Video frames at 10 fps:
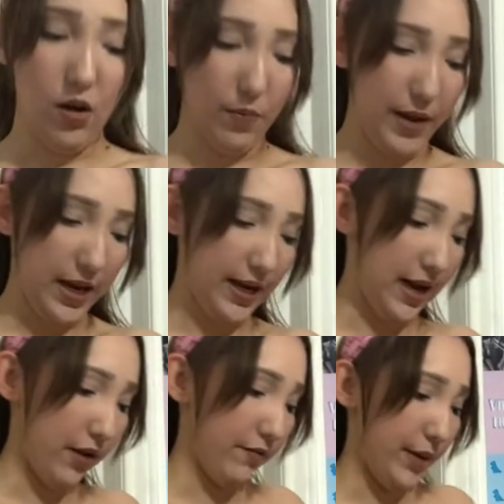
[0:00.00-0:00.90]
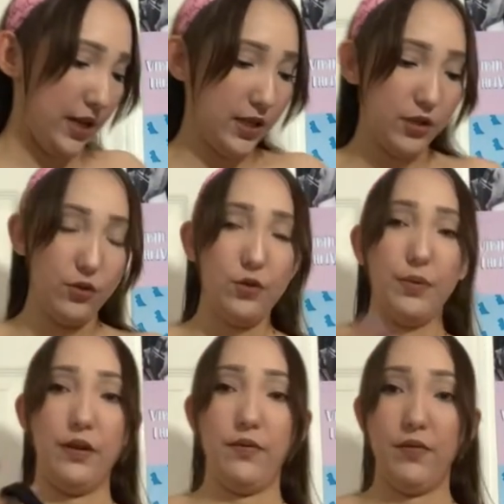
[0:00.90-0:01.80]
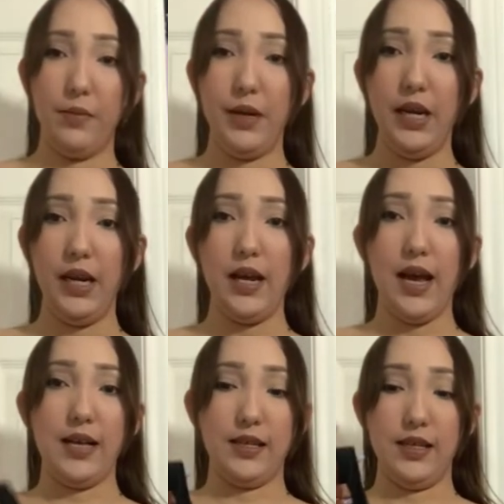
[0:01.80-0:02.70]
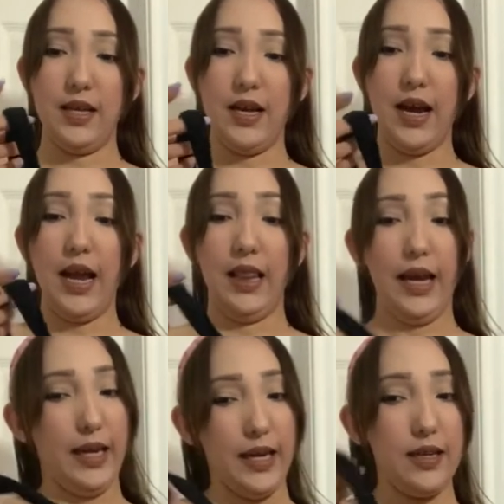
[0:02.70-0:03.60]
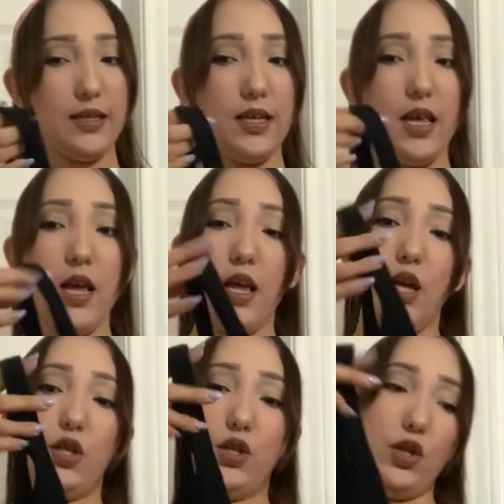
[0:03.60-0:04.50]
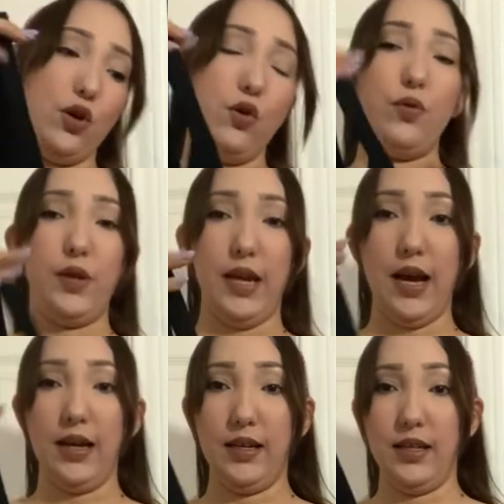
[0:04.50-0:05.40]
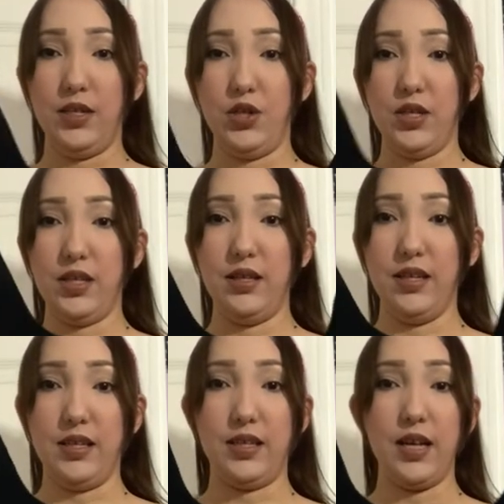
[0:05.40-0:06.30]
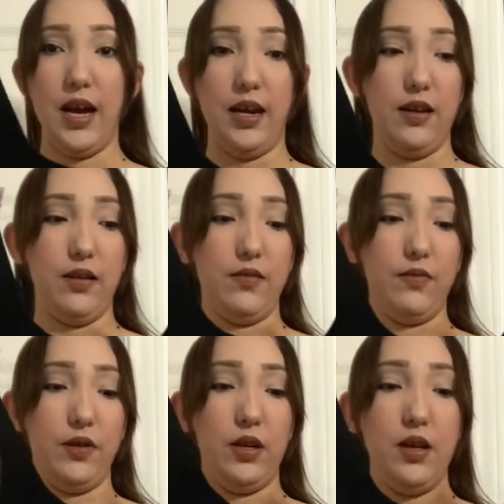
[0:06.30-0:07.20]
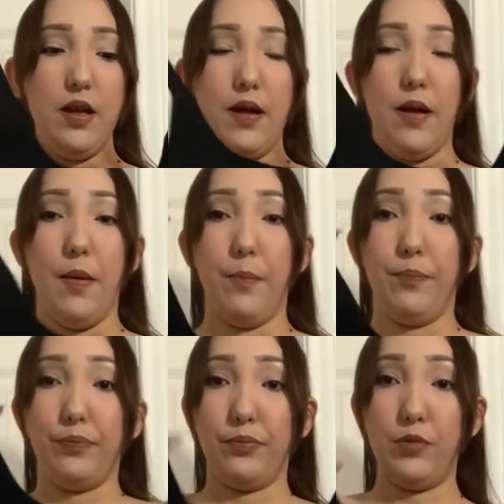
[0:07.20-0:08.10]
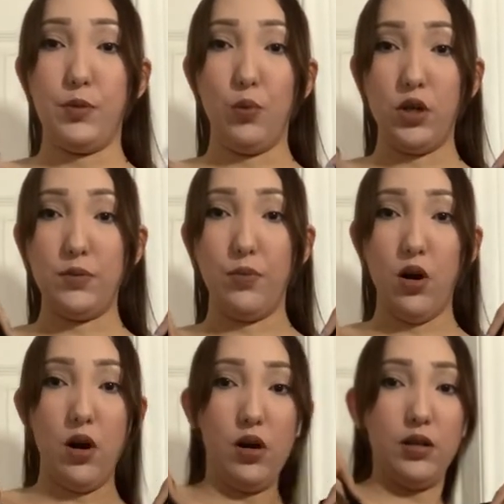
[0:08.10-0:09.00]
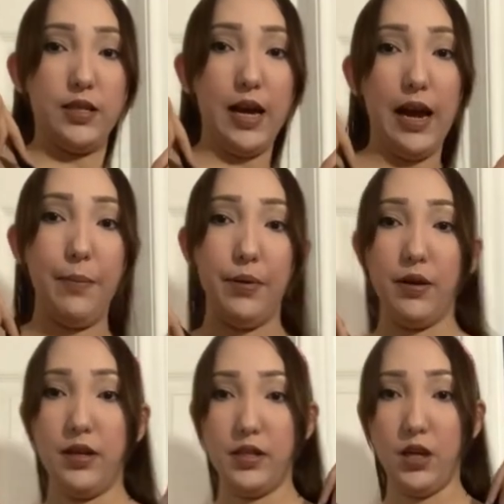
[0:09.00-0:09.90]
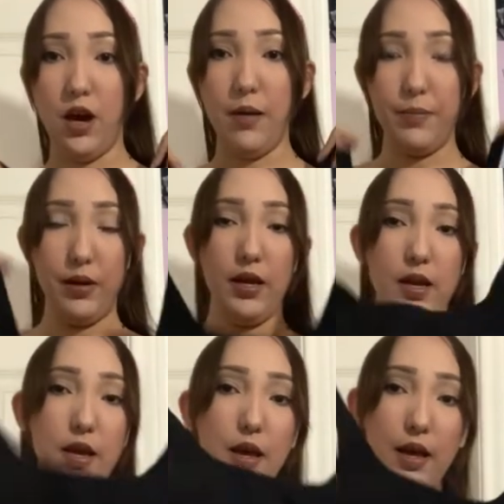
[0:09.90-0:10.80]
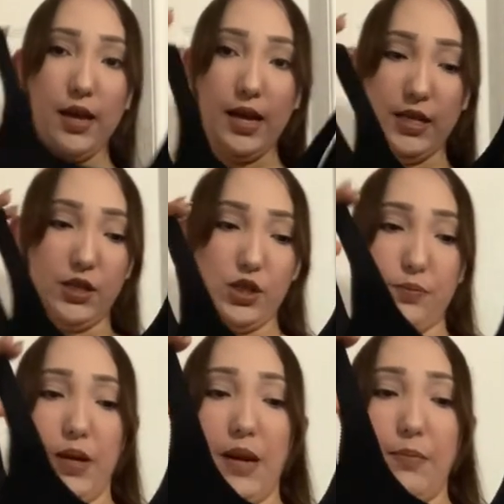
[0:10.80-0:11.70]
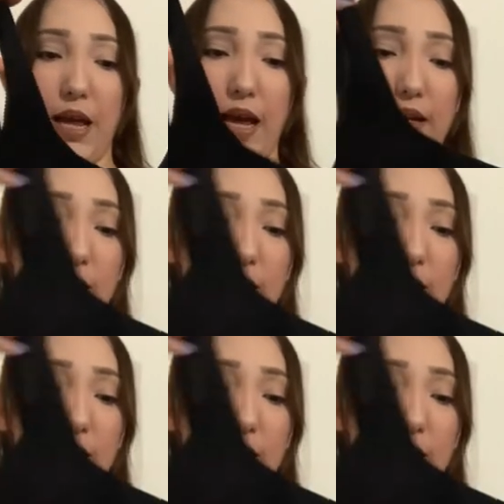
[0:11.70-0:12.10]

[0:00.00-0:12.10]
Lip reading: all padding out of bathing suits, but for me, as I said, I like it. So yeah, it's just this kind of sports bra type top. And it's just plain black